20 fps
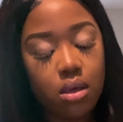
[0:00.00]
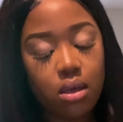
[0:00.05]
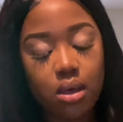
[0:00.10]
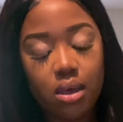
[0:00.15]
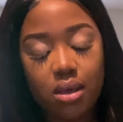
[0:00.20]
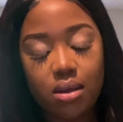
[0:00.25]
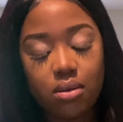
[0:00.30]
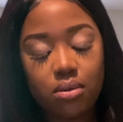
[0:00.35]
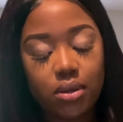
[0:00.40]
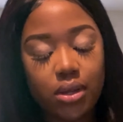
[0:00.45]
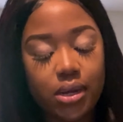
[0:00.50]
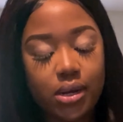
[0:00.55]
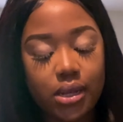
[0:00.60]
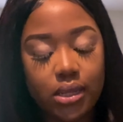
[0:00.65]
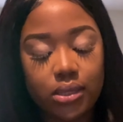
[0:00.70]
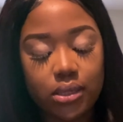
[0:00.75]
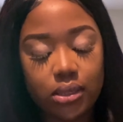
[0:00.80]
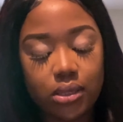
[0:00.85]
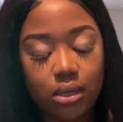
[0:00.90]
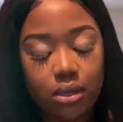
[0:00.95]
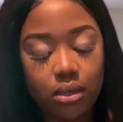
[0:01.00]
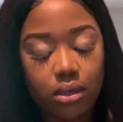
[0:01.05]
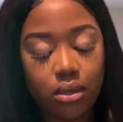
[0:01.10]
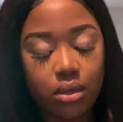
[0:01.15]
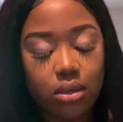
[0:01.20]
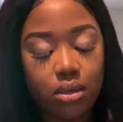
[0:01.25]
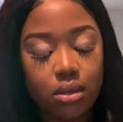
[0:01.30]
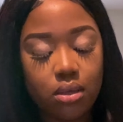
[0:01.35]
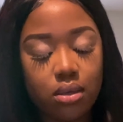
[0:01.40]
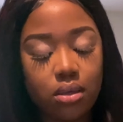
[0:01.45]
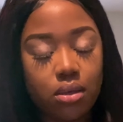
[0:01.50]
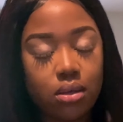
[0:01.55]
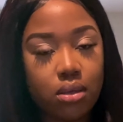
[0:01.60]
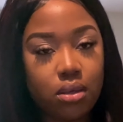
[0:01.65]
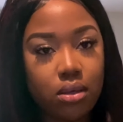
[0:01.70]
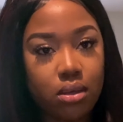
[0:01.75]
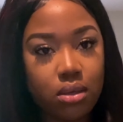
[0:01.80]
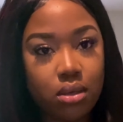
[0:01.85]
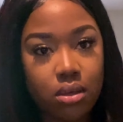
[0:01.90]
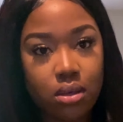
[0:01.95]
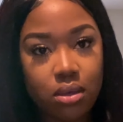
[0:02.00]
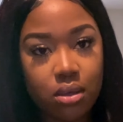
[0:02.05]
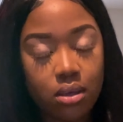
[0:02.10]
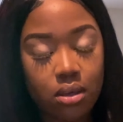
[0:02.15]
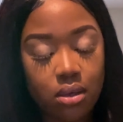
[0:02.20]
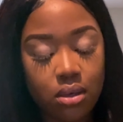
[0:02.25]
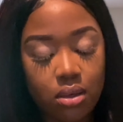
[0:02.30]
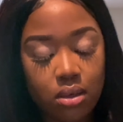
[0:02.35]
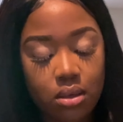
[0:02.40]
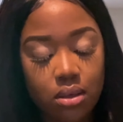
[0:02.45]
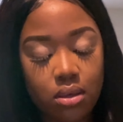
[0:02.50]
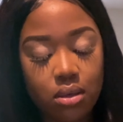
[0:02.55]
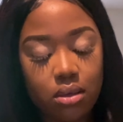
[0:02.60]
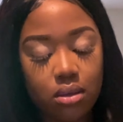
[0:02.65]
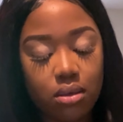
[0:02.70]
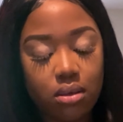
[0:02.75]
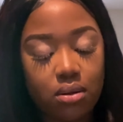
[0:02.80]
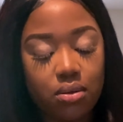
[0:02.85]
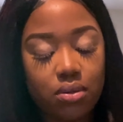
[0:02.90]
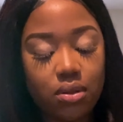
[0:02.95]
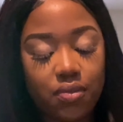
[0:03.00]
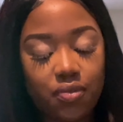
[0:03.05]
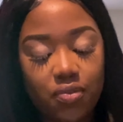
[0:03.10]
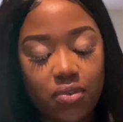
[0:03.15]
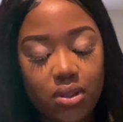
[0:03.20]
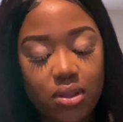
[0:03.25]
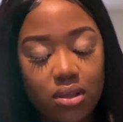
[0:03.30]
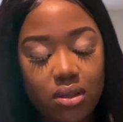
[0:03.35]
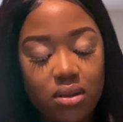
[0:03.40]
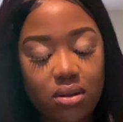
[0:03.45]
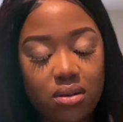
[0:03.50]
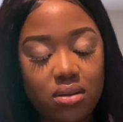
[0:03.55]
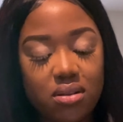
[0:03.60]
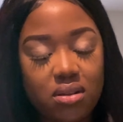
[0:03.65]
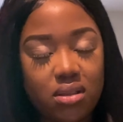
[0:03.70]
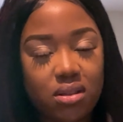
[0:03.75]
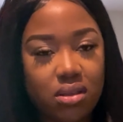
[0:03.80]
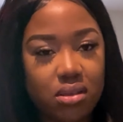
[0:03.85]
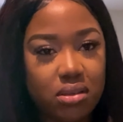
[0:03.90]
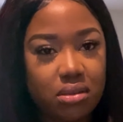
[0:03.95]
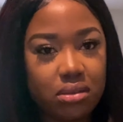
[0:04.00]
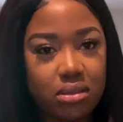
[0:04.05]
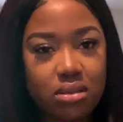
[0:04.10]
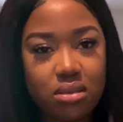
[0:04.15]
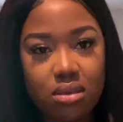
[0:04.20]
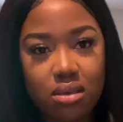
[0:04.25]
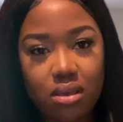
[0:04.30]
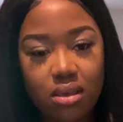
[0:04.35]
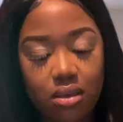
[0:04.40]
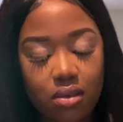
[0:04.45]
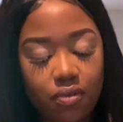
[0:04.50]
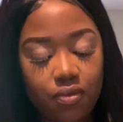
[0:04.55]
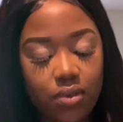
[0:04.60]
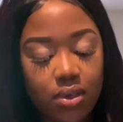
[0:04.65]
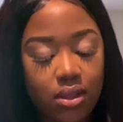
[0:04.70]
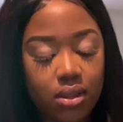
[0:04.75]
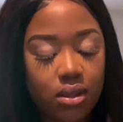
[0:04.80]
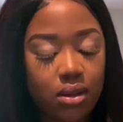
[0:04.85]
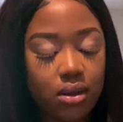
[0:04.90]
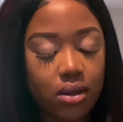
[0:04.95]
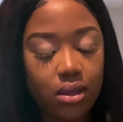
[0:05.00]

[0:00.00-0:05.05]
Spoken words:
I don't like that sticky, you know the feeling? That like sticky, icky feeling.